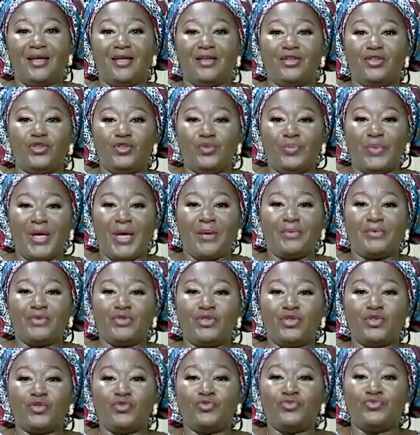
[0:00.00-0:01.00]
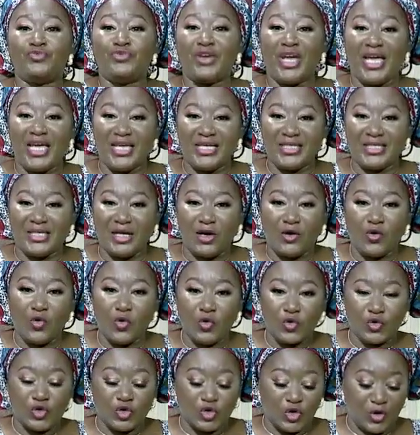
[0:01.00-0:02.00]
to be able to raise a
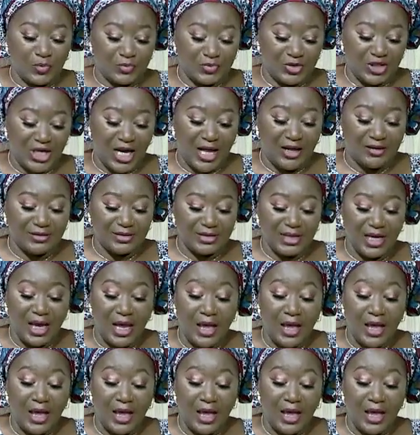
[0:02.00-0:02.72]
wholesome child?